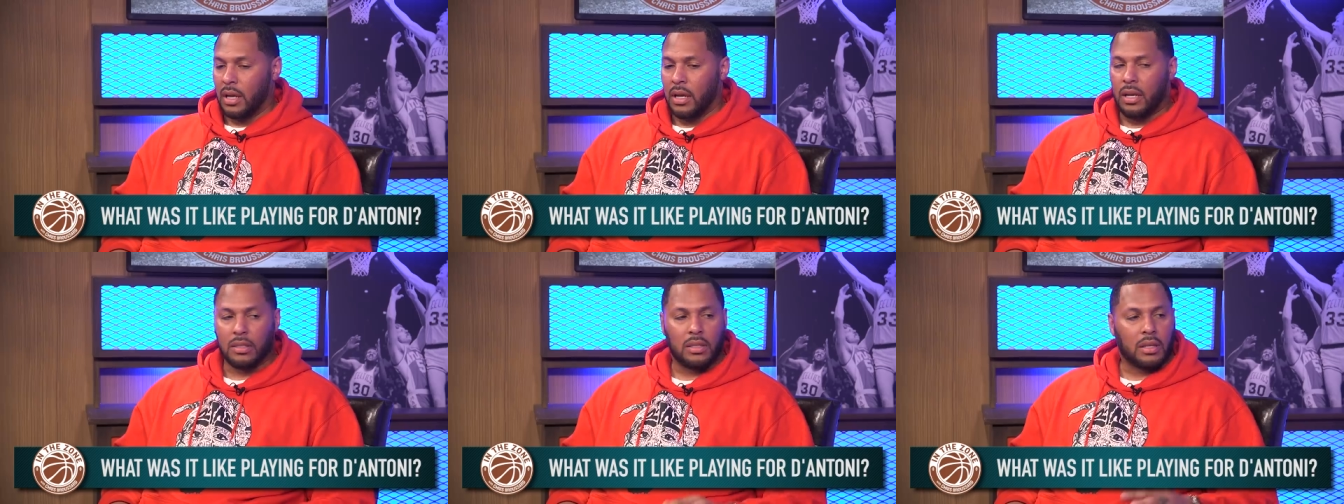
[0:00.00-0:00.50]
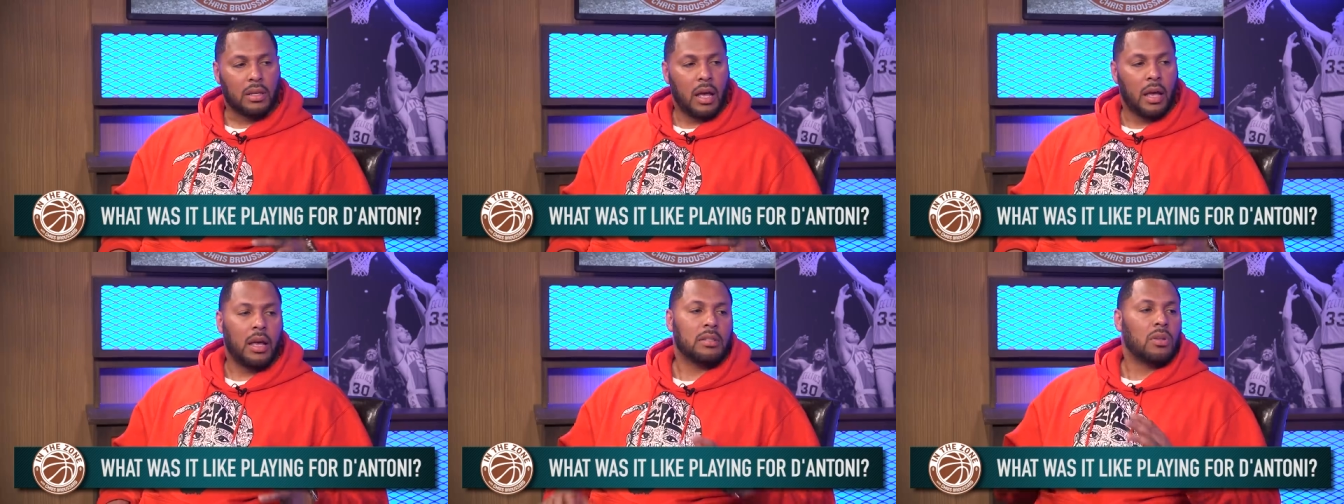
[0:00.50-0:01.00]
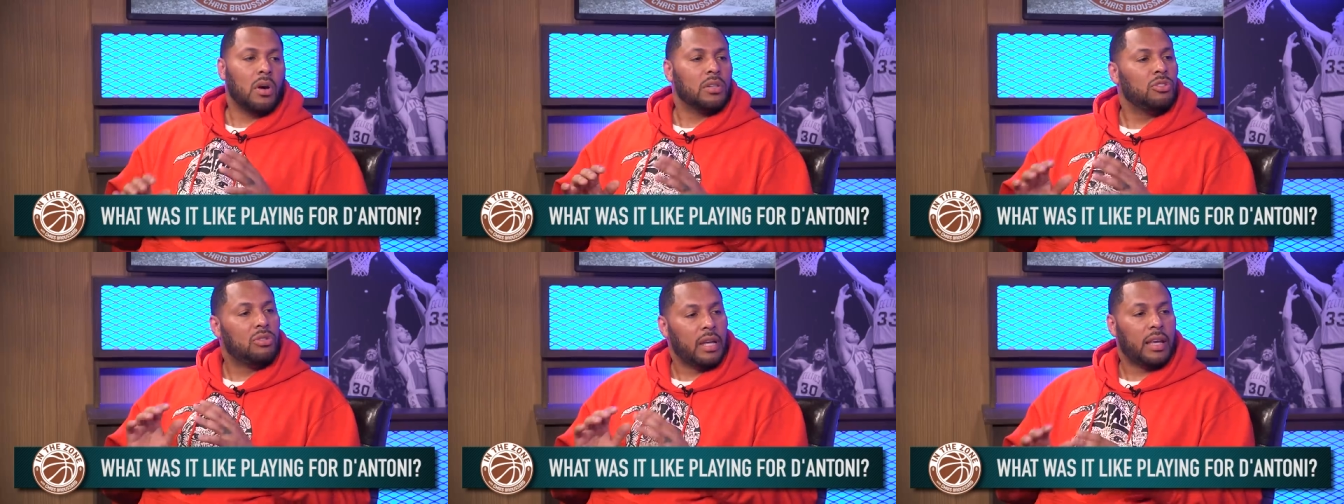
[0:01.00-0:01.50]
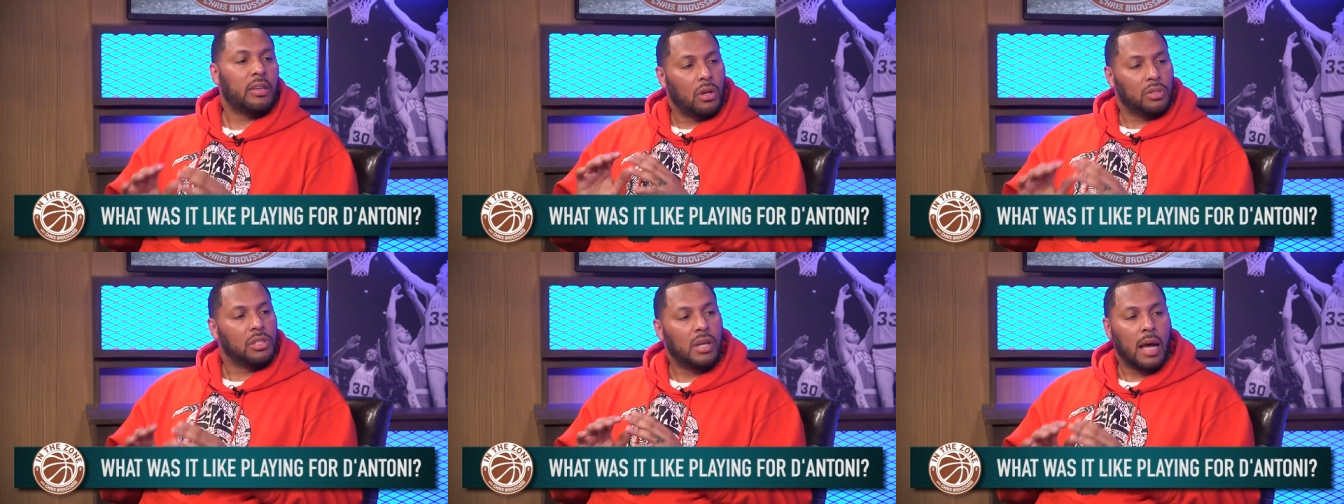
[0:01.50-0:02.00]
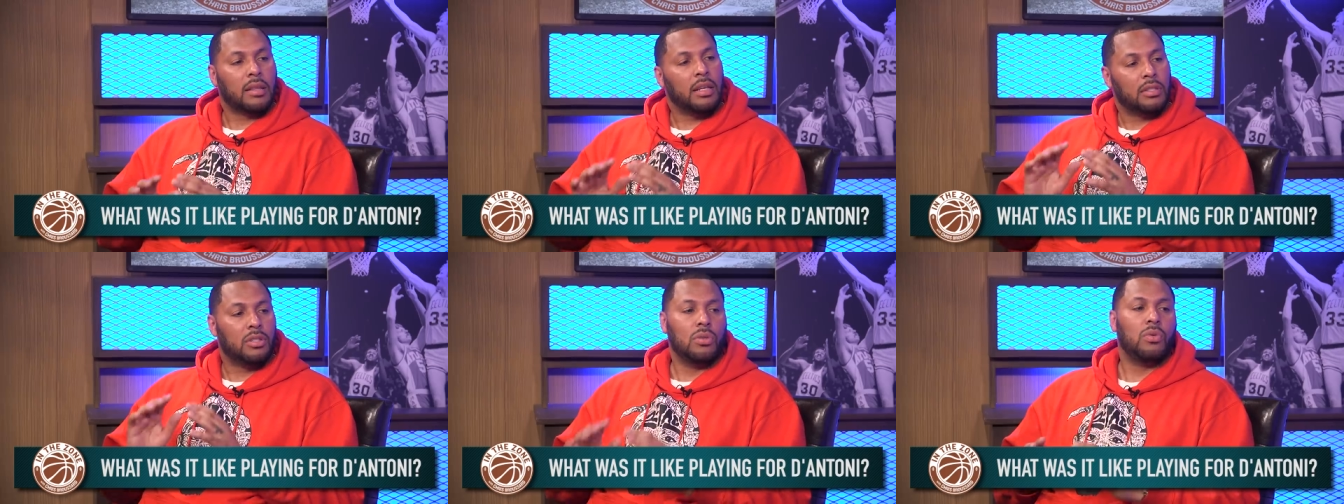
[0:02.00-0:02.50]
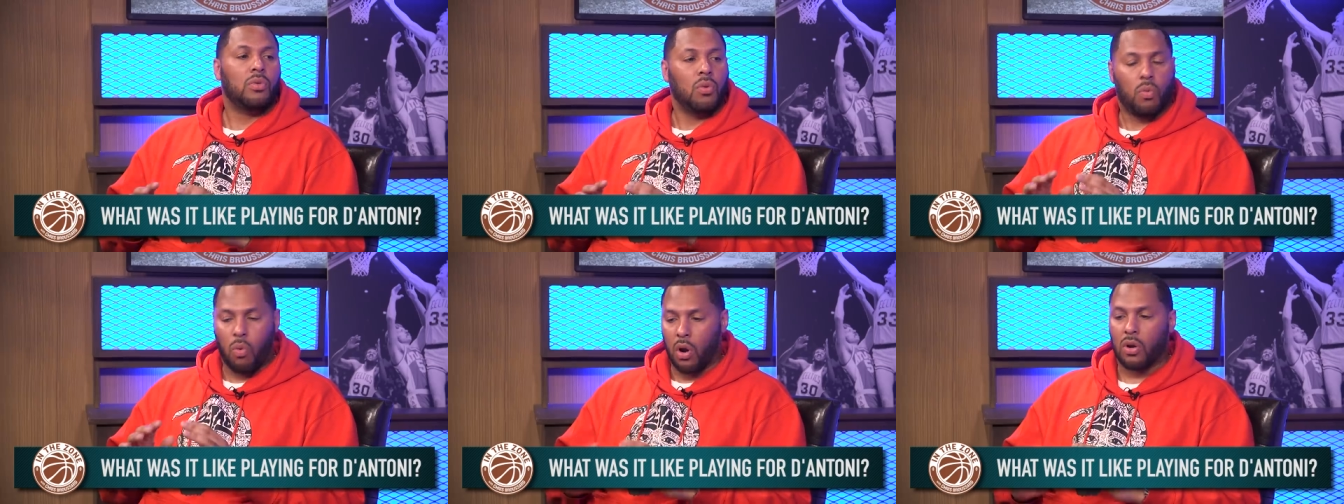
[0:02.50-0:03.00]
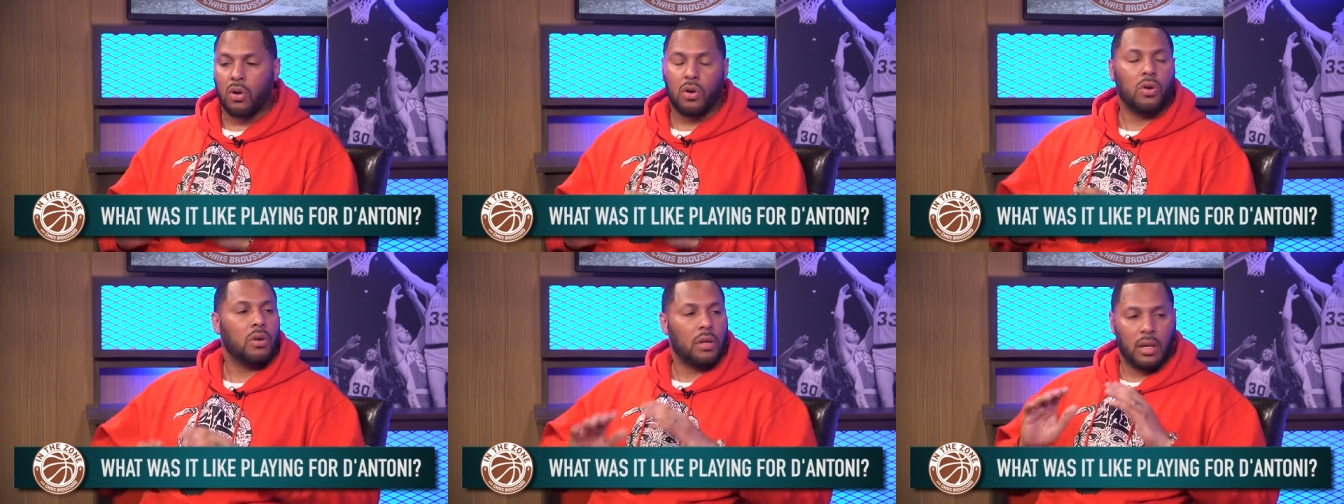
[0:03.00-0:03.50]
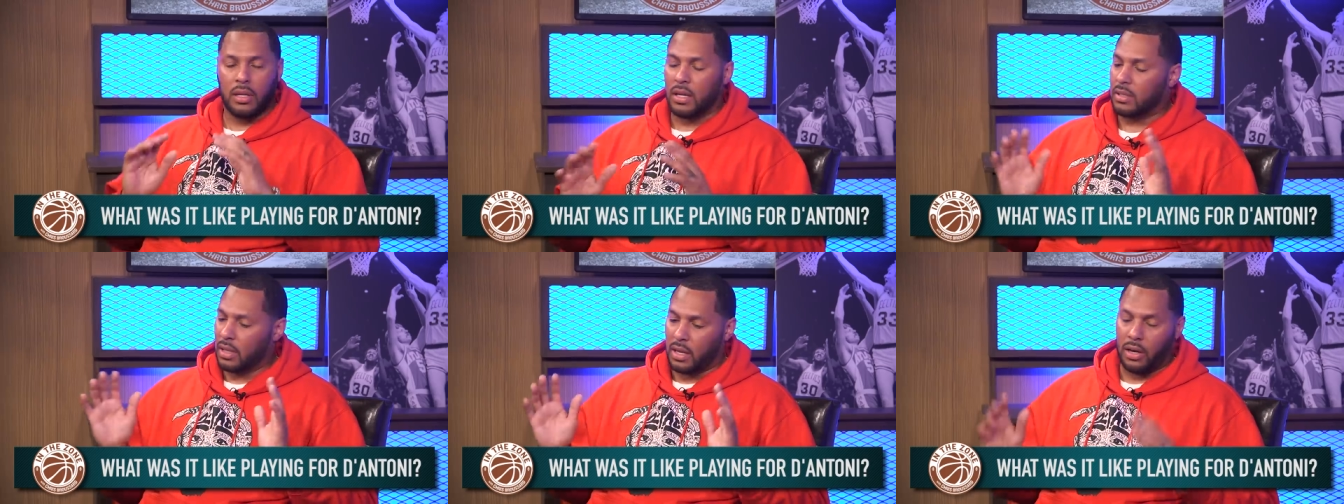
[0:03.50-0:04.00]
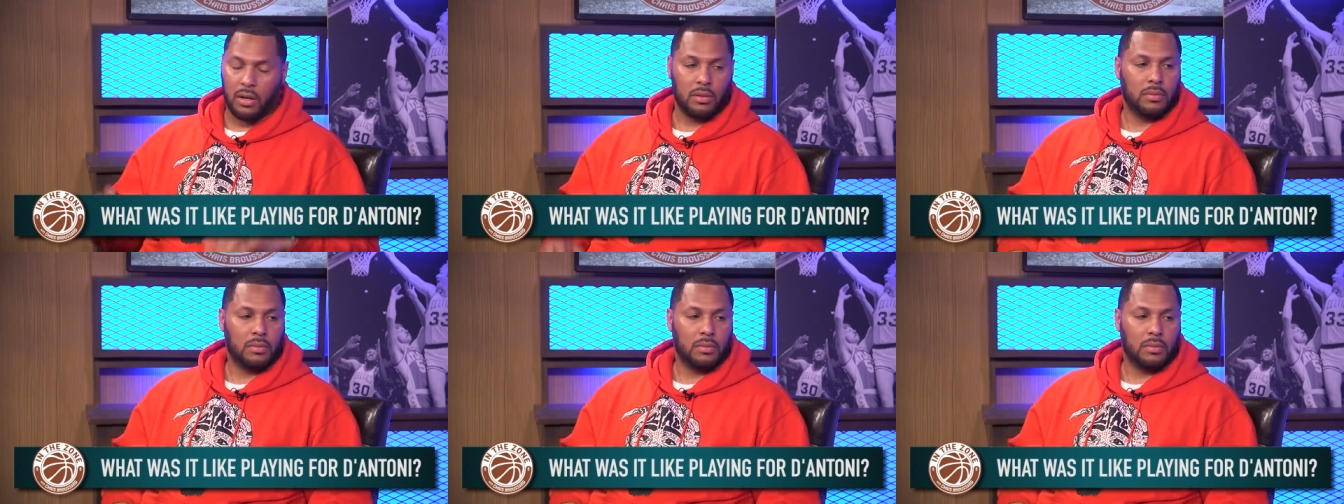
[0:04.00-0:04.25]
He doesn't, as long as you take your shot that you work on, he doesn't care.